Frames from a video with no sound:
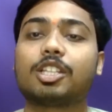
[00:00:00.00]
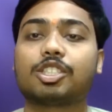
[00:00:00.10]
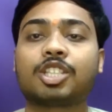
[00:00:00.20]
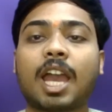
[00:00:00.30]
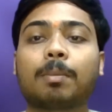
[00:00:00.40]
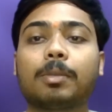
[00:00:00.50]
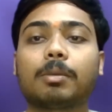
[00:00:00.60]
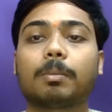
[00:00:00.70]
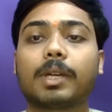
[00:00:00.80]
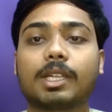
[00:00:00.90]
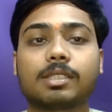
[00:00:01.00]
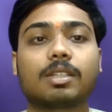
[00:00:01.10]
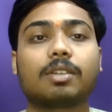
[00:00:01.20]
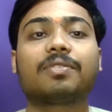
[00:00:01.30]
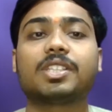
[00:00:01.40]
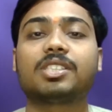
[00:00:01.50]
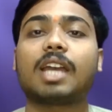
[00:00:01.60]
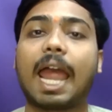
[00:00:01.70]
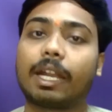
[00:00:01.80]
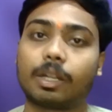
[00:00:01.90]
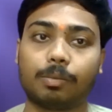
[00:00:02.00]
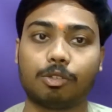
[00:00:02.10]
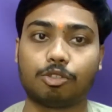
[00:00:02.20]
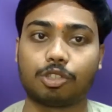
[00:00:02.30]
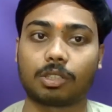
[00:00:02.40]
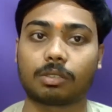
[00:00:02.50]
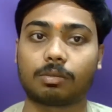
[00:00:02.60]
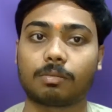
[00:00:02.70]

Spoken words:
SHAP-based feature attribution.